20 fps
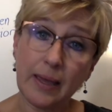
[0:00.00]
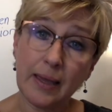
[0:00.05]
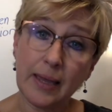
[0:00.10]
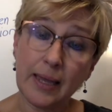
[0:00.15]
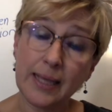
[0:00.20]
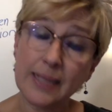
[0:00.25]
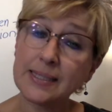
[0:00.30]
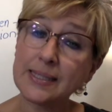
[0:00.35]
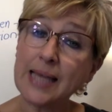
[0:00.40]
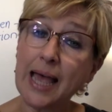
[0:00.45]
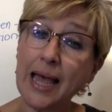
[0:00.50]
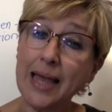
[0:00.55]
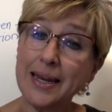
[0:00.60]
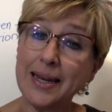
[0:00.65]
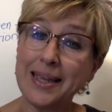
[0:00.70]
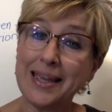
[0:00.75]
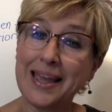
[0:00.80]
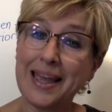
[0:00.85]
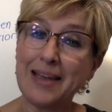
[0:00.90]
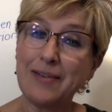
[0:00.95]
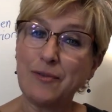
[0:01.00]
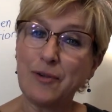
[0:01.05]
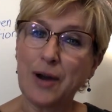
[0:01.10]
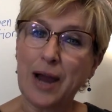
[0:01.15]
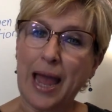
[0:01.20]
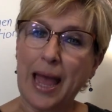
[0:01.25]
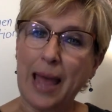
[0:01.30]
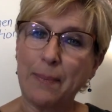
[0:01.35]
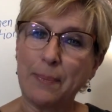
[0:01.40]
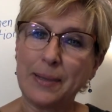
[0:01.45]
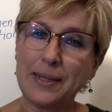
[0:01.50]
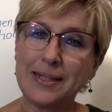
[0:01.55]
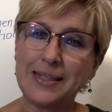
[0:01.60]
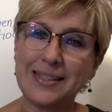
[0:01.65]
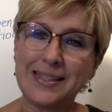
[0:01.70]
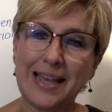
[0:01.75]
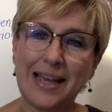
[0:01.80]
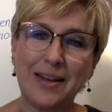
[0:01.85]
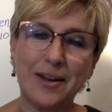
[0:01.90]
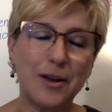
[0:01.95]
exciting ever happens
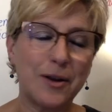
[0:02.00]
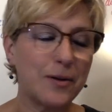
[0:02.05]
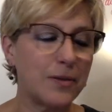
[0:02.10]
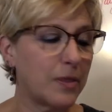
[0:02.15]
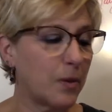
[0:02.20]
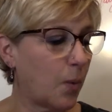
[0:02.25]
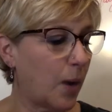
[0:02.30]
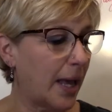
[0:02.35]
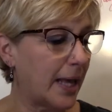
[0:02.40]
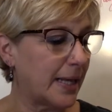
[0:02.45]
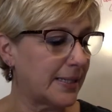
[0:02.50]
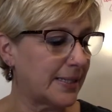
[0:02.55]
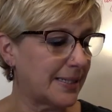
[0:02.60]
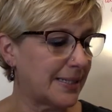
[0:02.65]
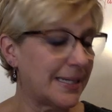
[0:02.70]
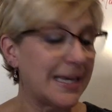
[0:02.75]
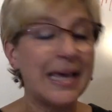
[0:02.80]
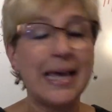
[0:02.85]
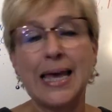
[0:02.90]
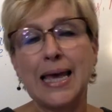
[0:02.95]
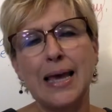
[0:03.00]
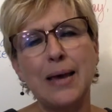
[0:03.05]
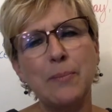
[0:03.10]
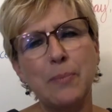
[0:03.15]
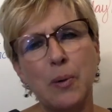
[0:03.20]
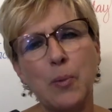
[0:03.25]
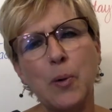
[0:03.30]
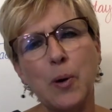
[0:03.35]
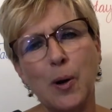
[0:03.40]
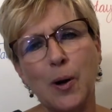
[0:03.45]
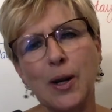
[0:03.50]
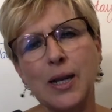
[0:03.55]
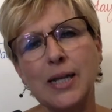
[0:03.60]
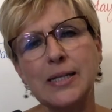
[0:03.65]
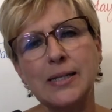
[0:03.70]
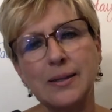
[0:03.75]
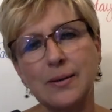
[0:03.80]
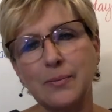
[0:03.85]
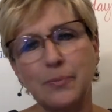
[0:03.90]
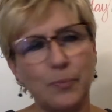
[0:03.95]
out here in the West. But we're
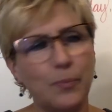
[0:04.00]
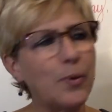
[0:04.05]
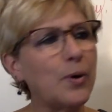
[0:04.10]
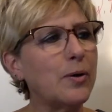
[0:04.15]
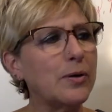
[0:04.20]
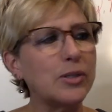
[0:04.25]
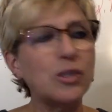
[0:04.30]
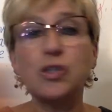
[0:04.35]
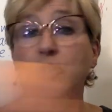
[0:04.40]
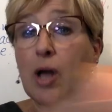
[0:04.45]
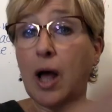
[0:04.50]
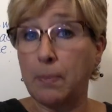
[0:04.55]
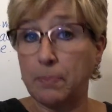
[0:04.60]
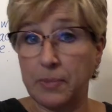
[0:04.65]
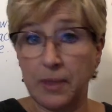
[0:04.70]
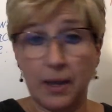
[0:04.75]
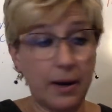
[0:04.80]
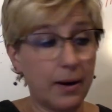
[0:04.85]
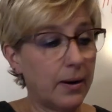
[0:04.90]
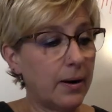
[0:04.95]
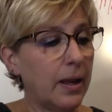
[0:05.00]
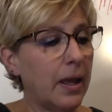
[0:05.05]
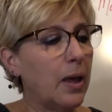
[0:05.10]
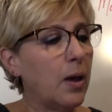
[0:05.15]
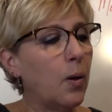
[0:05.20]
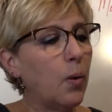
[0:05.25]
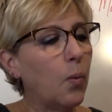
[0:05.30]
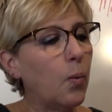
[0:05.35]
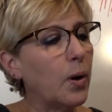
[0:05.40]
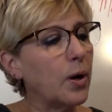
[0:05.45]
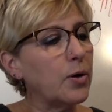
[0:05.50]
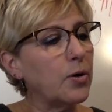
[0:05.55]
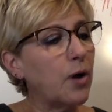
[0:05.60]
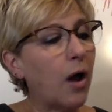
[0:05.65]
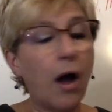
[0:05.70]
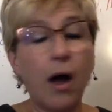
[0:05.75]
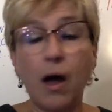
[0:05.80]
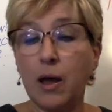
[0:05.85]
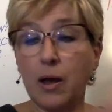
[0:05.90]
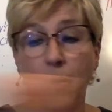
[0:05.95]
gonna stop there. We're
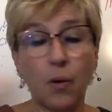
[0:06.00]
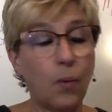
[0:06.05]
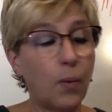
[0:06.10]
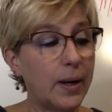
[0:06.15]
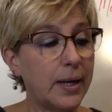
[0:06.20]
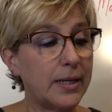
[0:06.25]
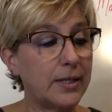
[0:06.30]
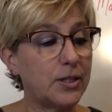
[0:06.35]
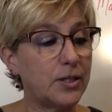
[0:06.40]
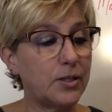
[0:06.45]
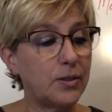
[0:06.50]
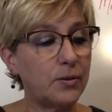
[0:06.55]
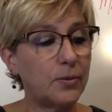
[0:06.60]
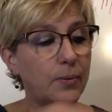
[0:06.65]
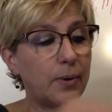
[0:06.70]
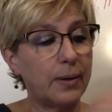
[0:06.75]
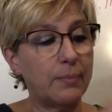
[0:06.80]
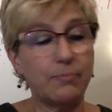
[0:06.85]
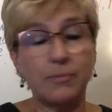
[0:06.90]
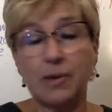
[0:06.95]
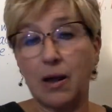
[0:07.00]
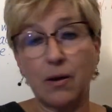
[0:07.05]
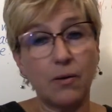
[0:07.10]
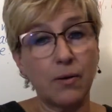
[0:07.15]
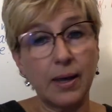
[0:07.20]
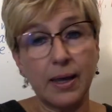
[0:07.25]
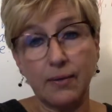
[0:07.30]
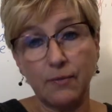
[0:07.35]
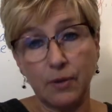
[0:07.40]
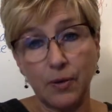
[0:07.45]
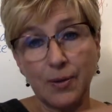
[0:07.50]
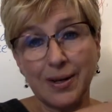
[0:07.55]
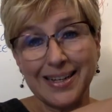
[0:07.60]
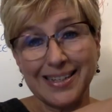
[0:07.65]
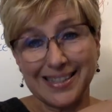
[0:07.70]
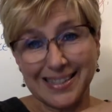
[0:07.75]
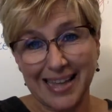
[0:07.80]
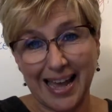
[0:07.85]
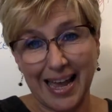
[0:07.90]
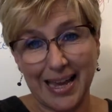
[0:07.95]
not going to I'm not going to give you an
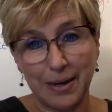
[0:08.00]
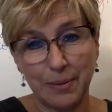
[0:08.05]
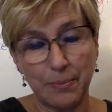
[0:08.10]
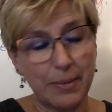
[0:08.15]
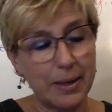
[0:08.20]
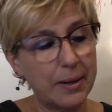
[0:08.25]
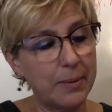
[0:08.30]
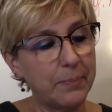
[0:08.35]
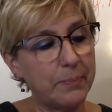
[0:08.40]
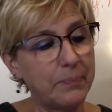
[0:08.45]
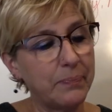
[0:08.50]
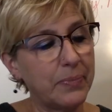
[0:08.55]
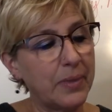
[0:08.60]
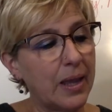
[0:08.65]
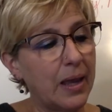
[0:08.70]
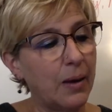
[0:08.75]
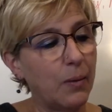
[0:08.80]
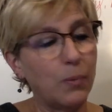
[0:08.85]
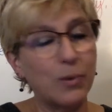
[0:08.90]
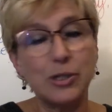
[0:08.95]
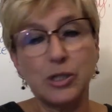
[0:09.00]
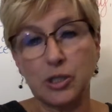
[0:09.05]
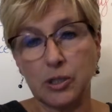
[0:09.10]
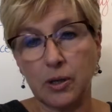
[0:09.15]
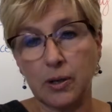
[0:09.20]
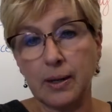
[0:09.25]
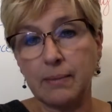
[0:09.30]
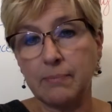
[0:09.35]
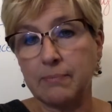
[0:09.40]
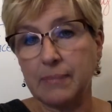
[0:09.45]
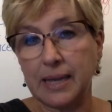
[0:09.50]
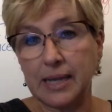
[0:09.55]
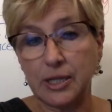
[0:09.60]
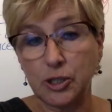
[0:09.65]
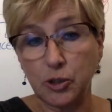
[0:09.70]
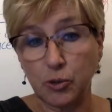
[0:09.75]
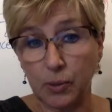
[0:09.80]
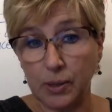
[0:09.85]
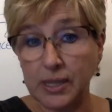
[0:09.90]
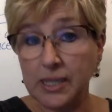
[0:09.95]
assignment. We're just going to
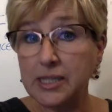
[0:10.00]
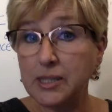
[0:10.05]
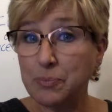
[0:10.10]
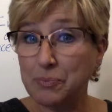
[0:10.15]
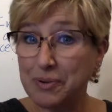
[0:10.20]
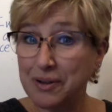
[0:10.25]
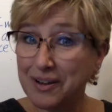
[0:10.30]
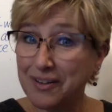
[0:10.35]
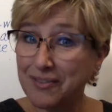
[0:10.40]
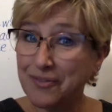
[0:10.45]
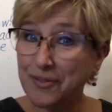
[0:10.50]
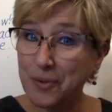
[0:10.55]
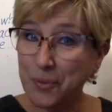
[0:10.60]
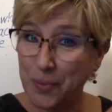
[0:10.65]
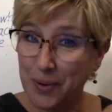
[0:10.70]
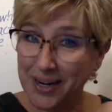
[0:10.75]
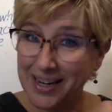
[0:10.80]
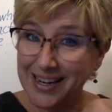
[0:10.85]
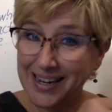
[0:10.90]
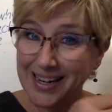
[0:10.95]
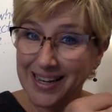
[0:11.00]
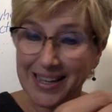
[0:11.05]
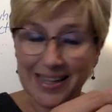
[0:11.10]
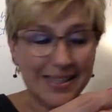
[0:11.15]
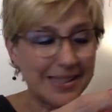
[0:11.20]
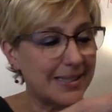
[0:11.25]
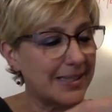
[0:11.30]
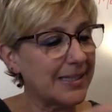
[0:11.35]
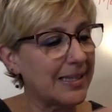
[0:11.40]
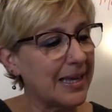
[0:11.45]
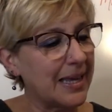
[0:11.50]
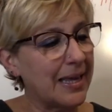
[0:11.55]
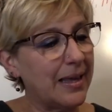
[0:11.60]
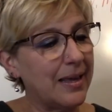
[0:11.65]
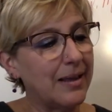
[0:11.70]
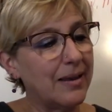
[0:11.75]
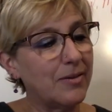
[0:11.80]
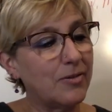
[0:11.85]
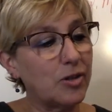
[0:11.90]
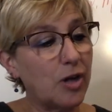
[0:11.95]
enjoy this book for what it is.
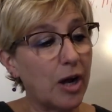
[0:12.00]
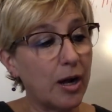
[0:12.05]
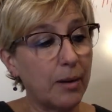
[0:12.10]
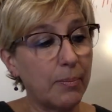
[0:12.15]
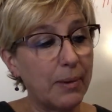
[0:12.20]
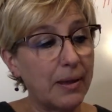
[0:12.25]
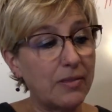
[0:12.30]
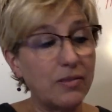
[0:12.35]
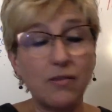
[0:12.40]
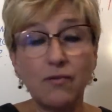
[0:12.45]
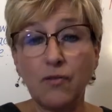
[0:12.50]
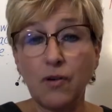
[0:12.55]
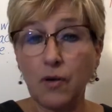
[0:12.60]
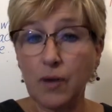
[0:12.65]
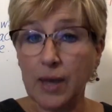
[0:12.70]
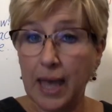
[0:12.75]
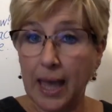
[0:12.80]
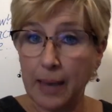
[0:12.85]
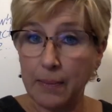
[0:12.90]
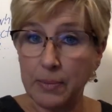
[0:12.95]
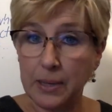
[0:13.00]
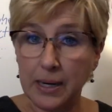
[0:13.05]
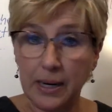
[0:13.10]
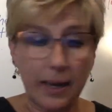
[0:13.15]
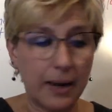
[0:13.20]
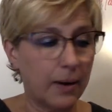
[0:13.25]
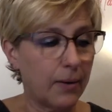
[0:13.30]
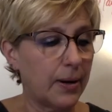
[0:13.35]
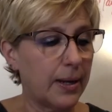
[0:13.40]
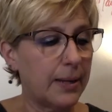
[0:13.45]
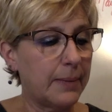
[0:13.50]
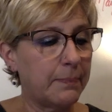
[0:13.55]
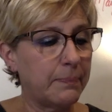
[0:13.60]
Talk about the vocabulary.